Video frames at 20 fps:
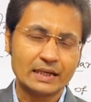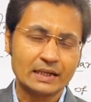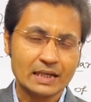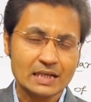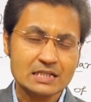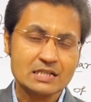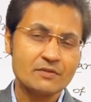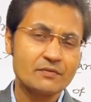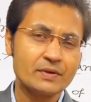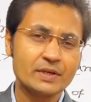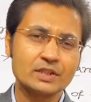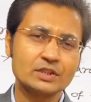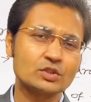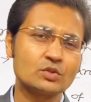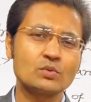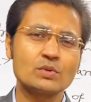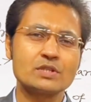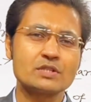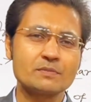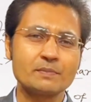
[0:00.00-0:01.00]

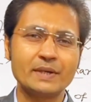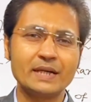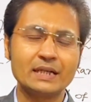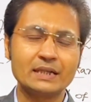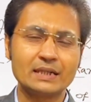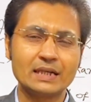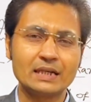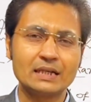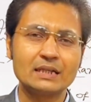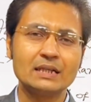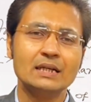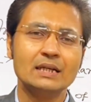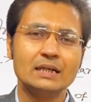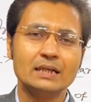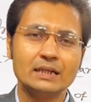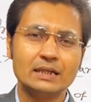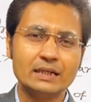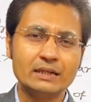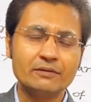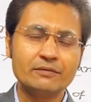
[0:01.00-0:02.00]
classification was made that
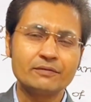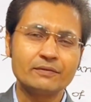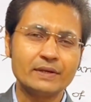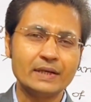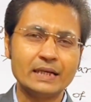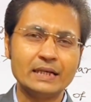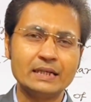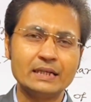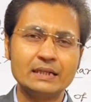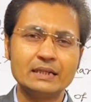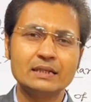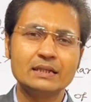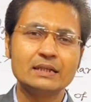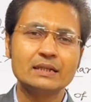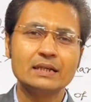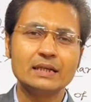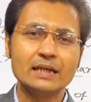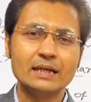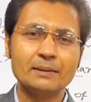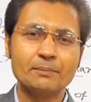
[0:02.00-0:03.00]
if any
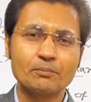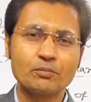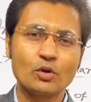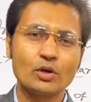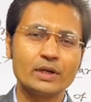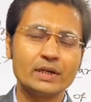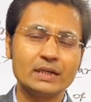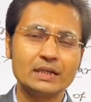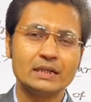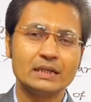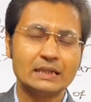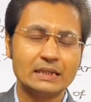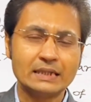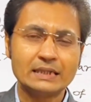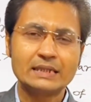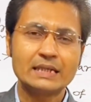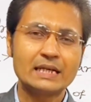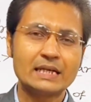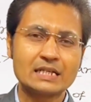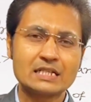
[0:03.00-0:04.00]
employee
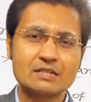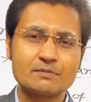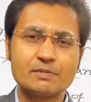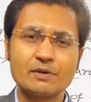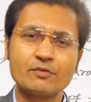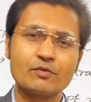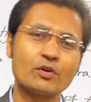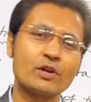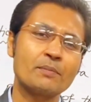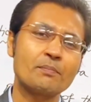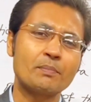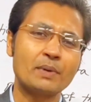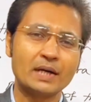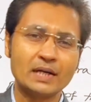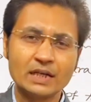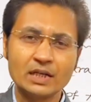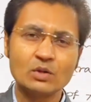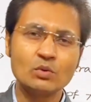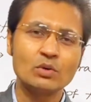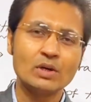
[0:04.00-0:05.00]
retires before a
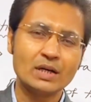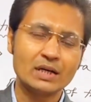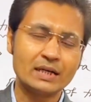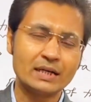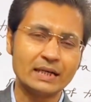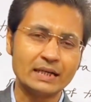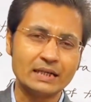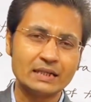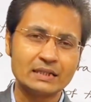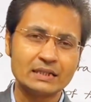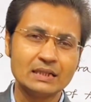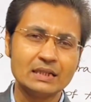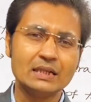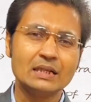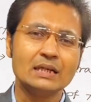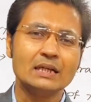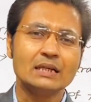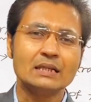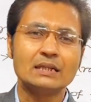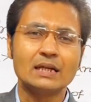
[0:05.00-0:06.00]
particular date,
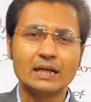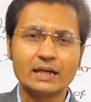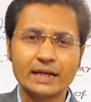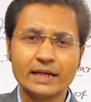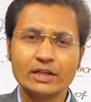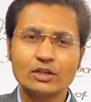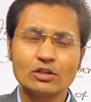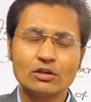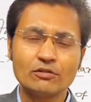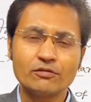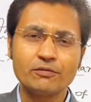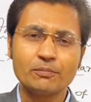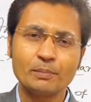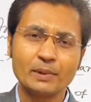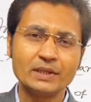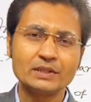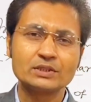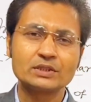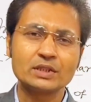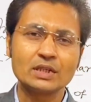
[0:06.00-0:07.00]
the rate of
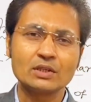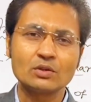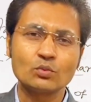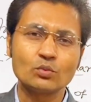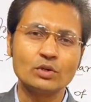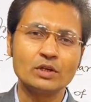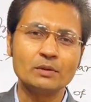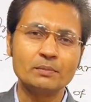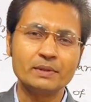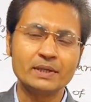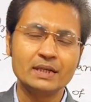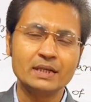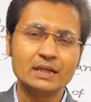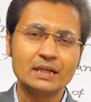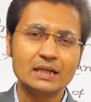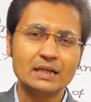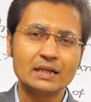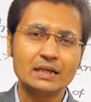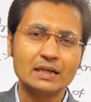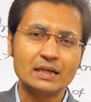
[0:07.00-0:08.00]
pension will be
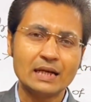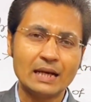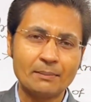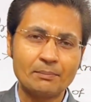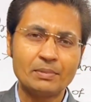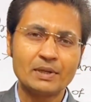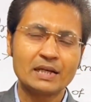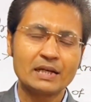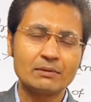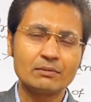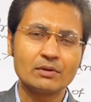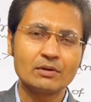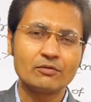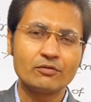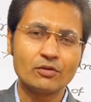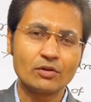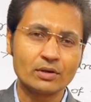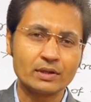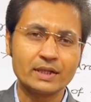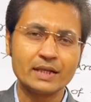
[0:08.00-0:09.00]
applicable
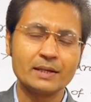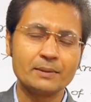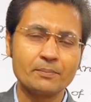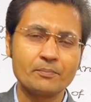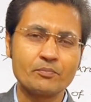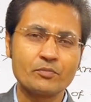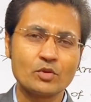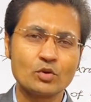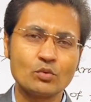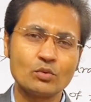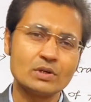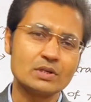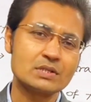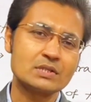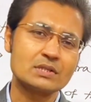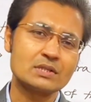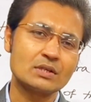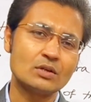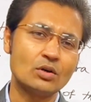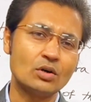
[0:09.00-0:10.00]
for them
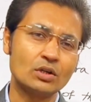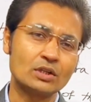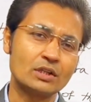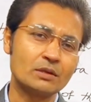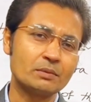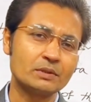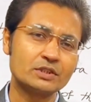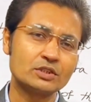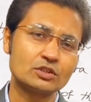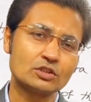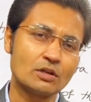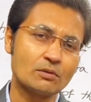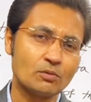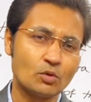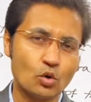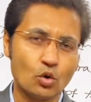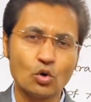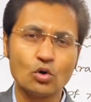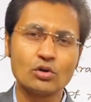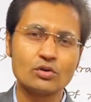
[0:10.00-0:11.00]
was on the basis of
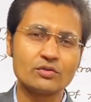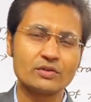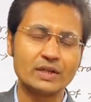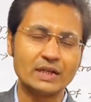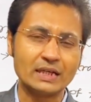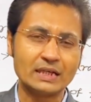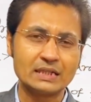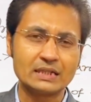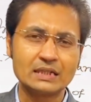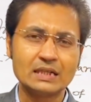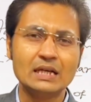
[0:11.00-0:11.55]
old rate,